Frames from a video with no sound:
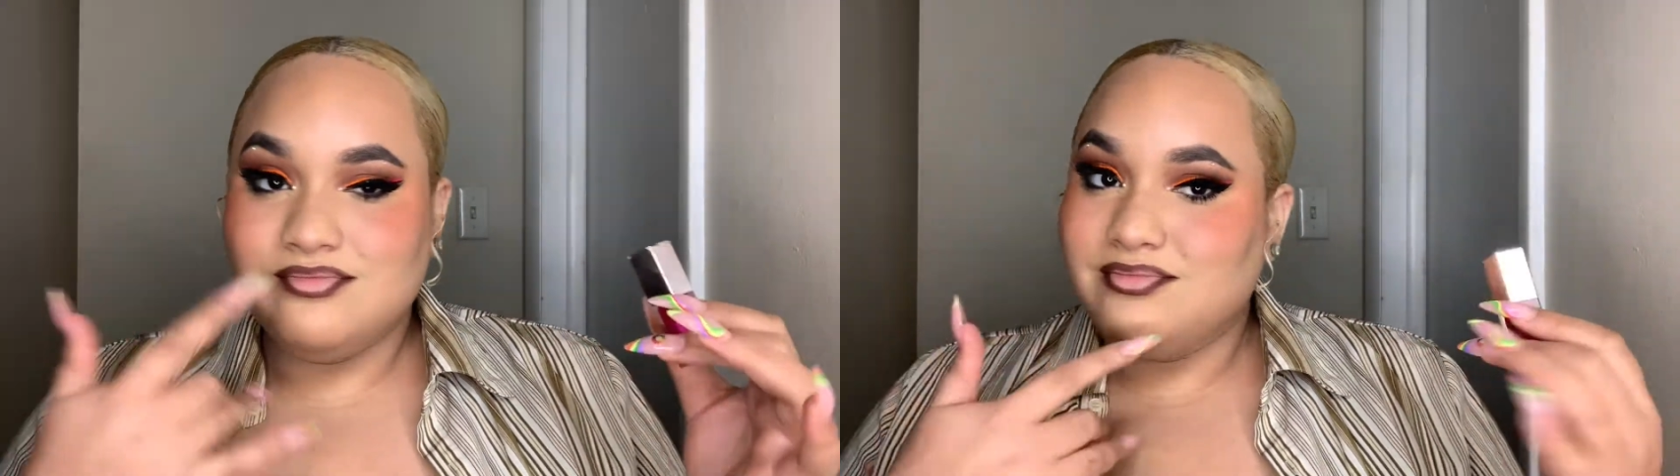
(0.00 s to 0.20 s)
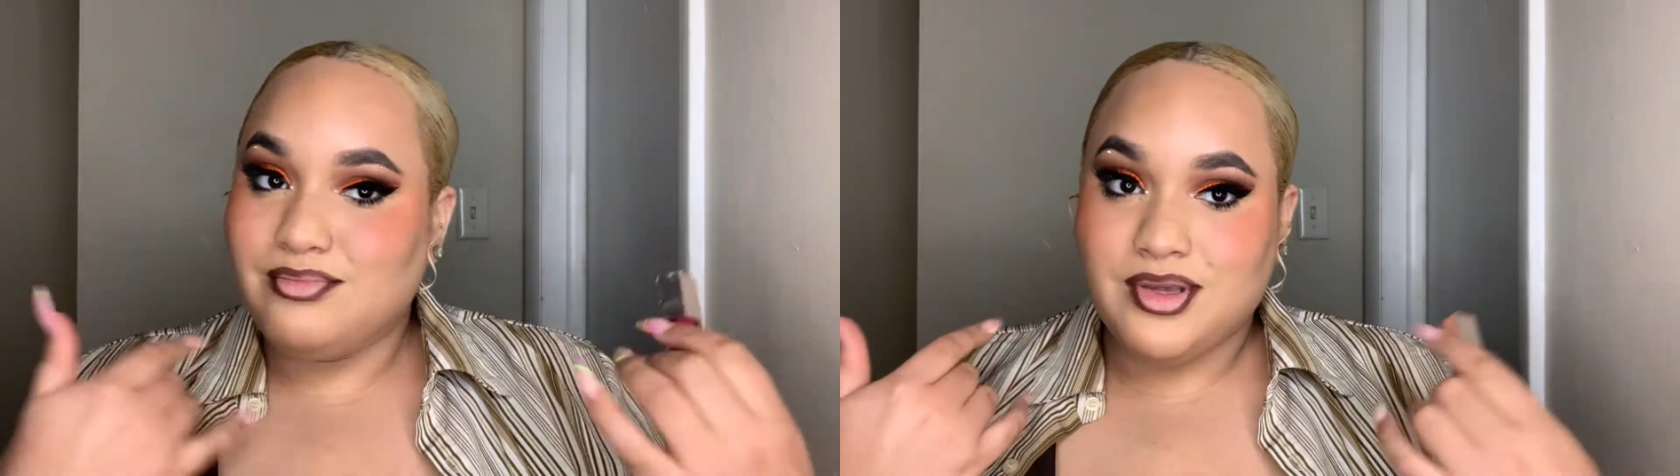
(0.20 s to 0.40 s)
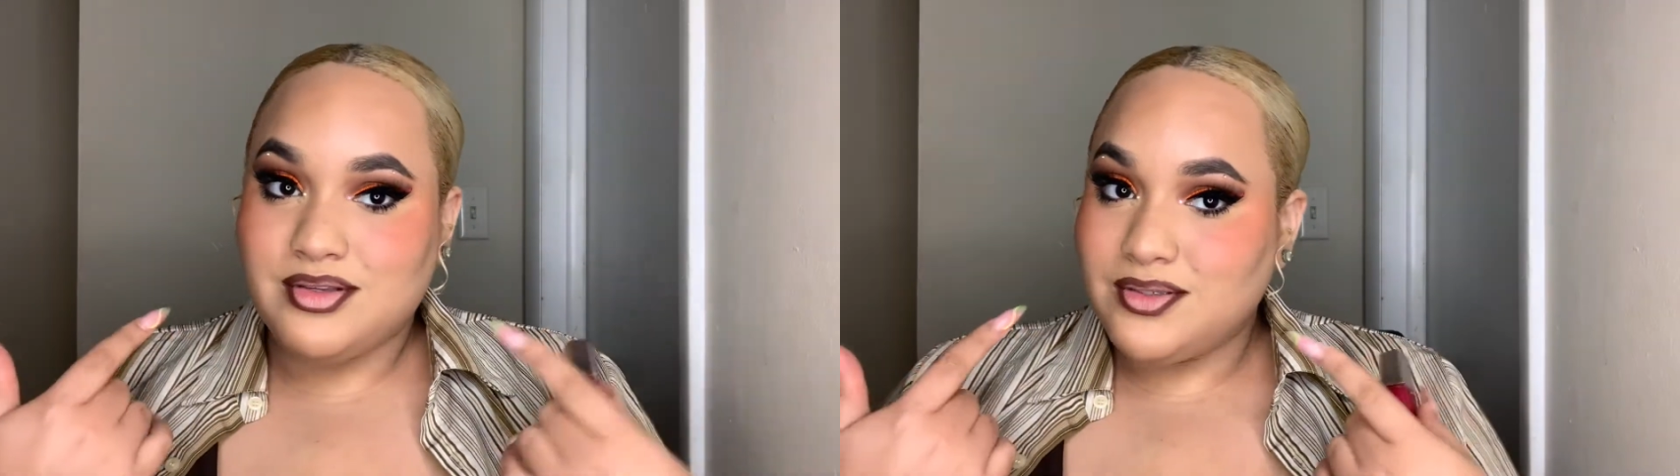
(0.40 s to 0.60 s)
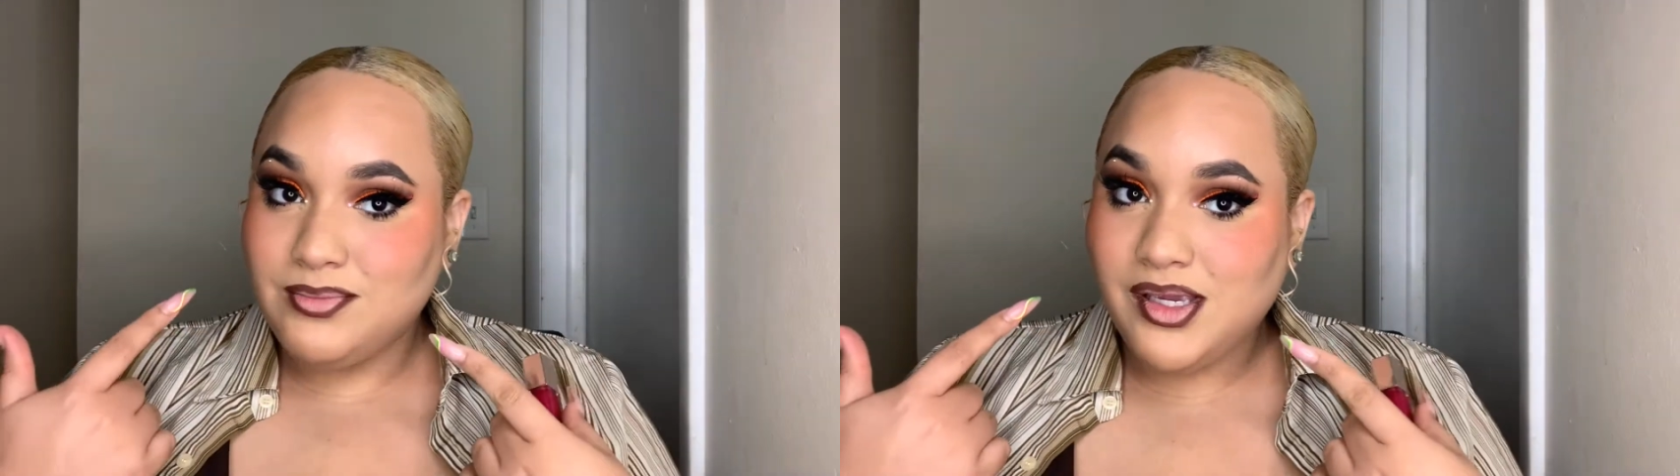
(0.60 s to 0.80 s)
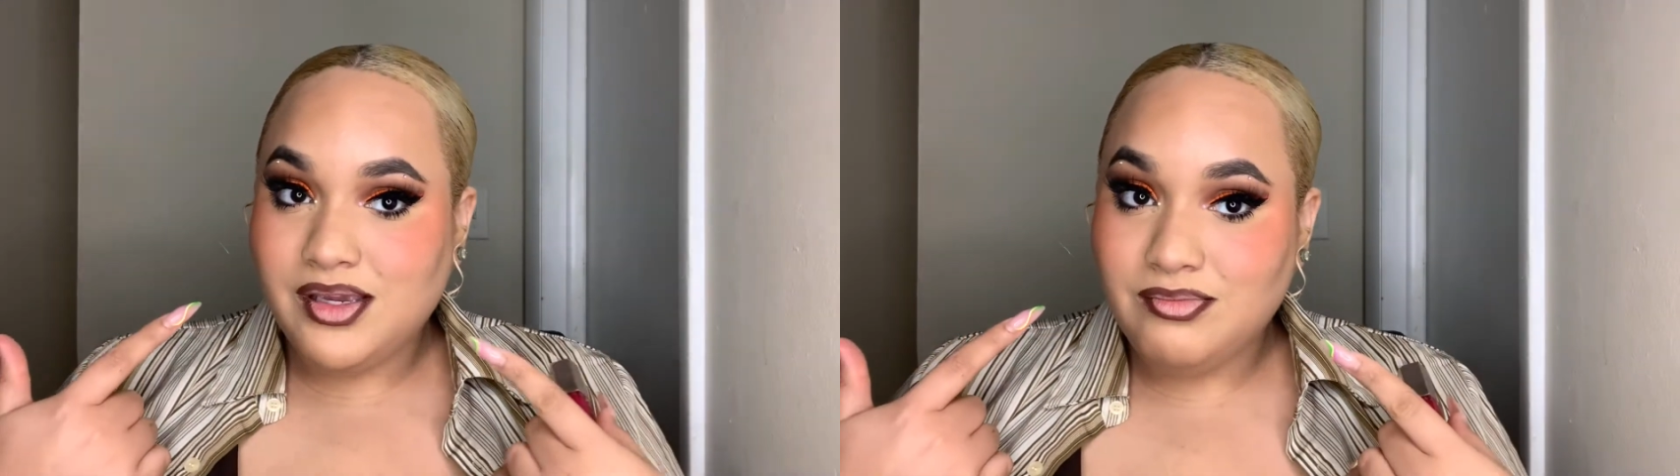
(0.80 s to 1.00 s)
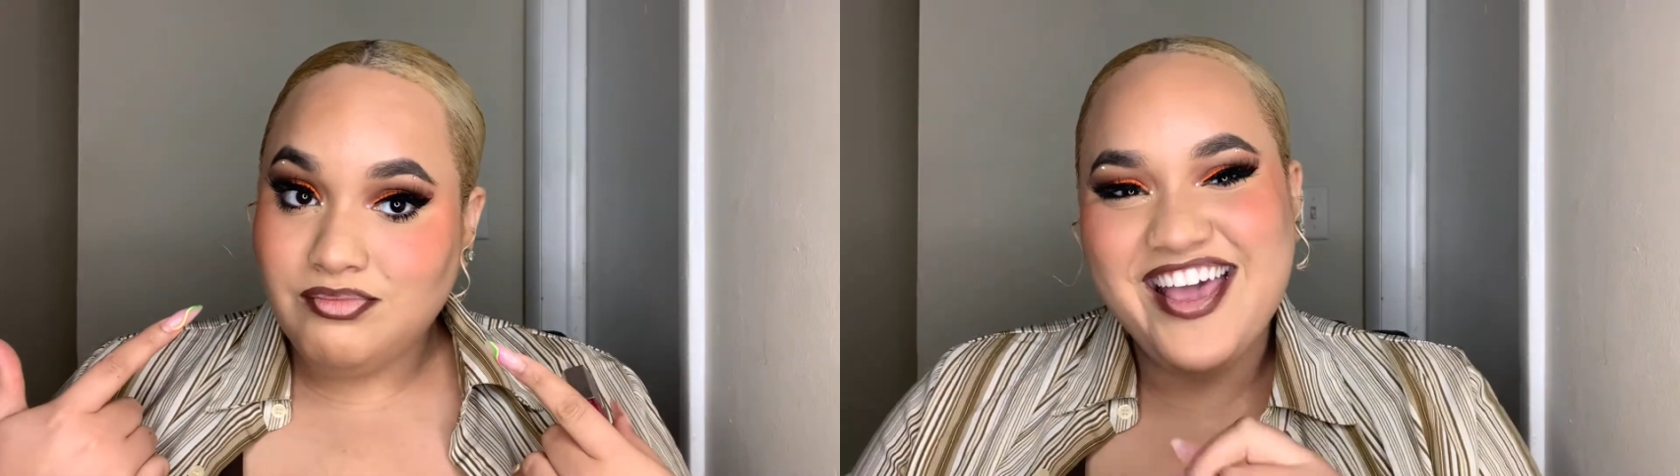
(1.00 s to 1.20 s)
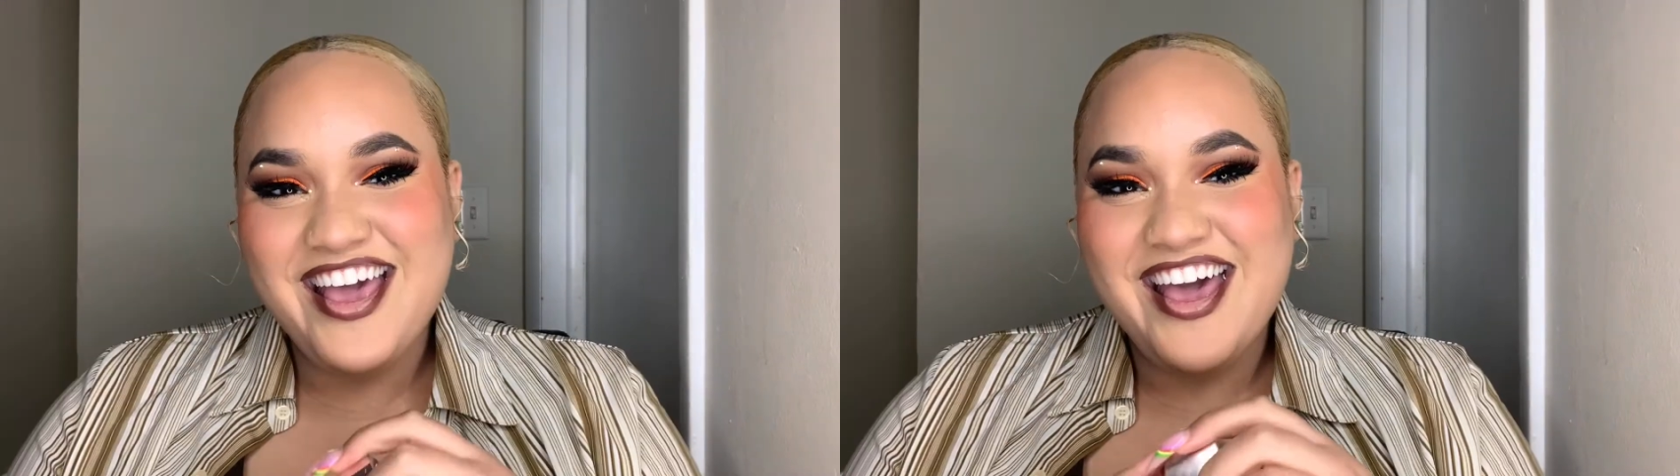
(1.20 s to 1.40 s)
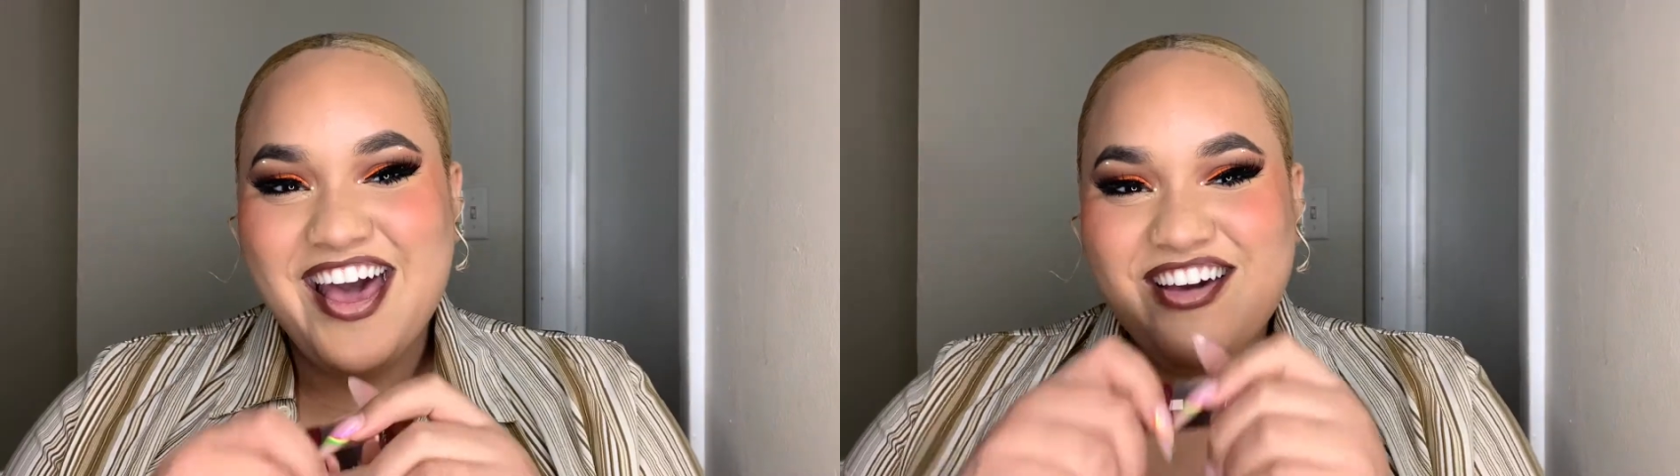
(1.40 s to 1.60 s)
because of me.
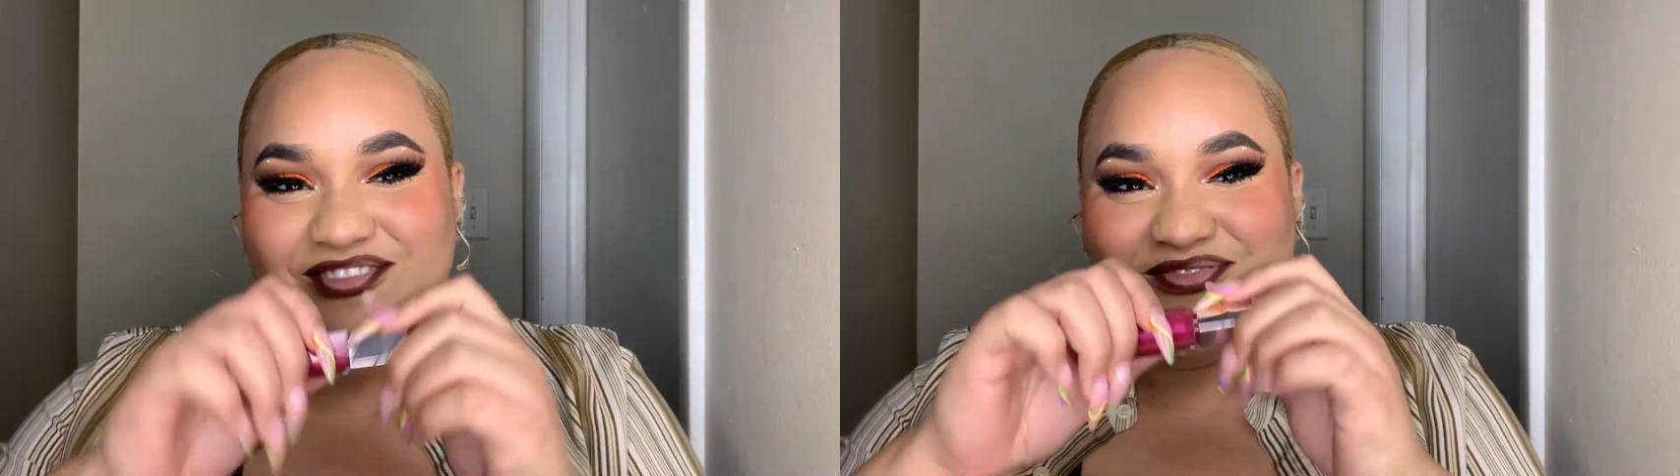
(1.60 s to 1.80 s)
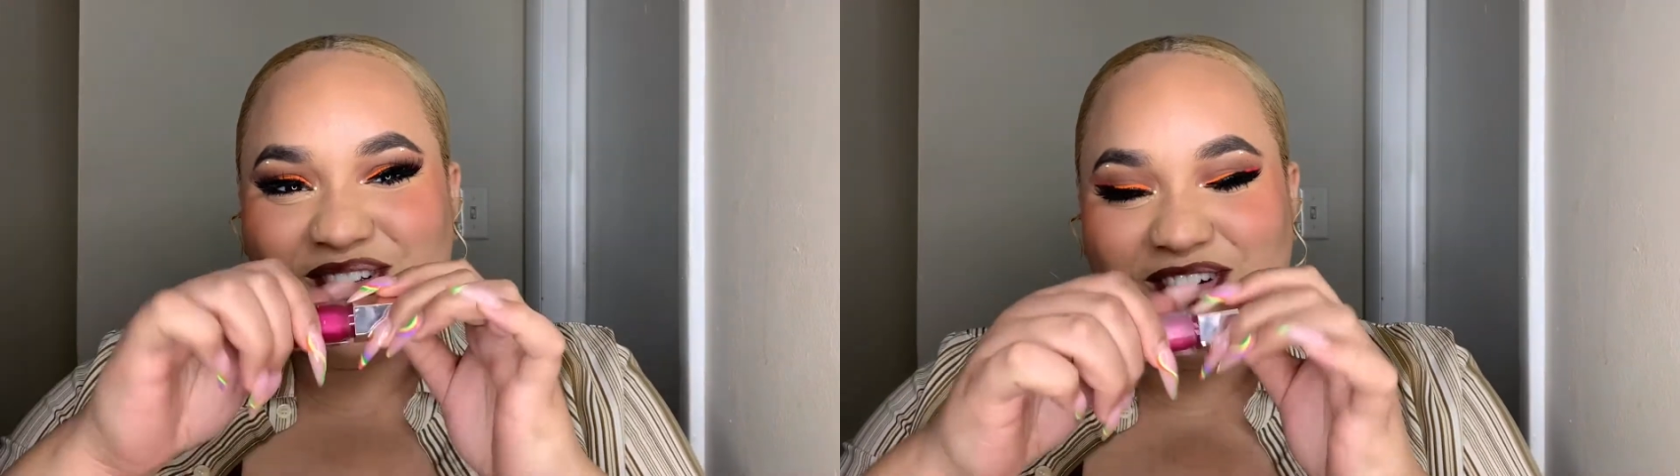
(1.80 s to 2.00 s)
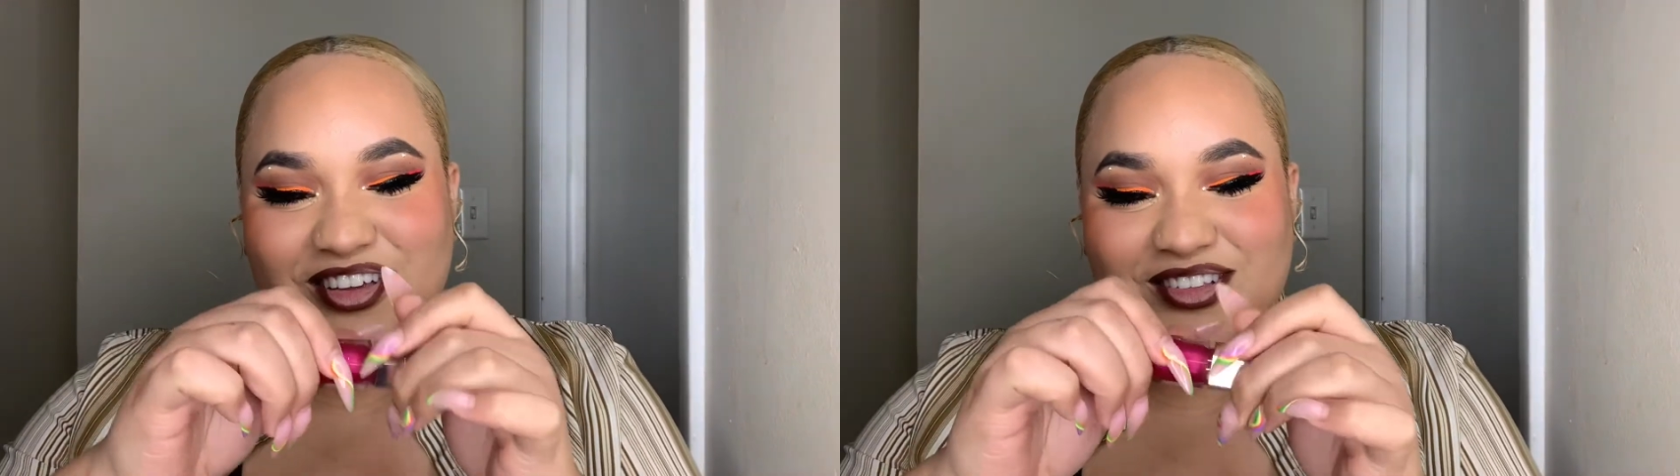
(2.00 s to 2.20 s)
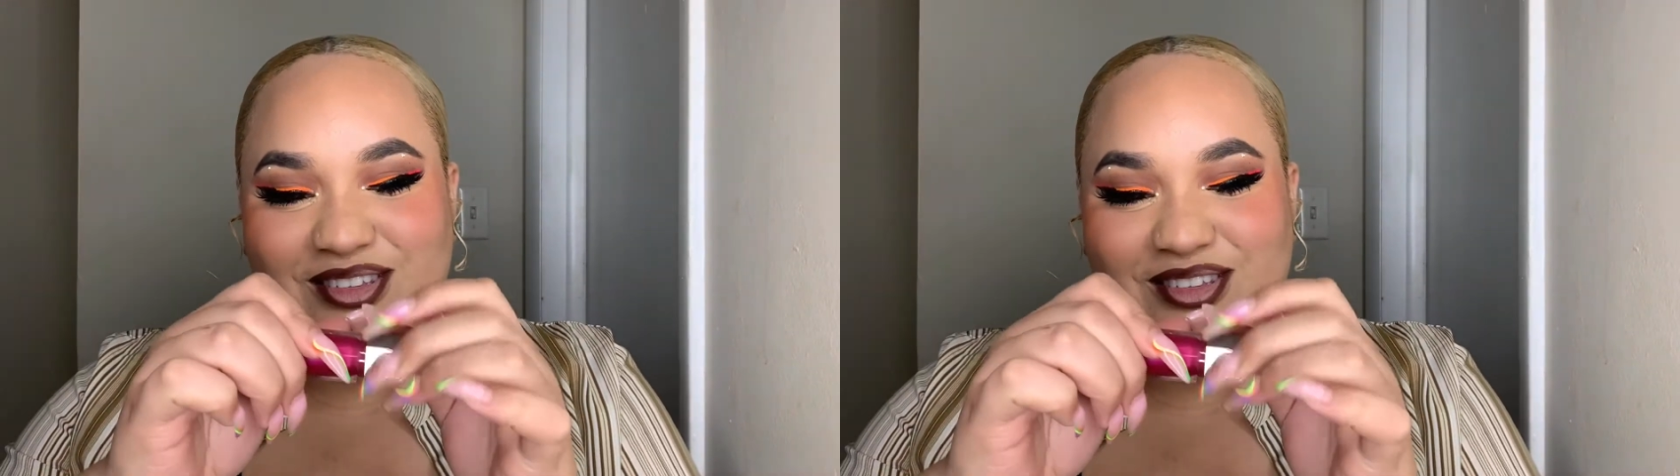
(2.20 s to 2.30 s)
I'm going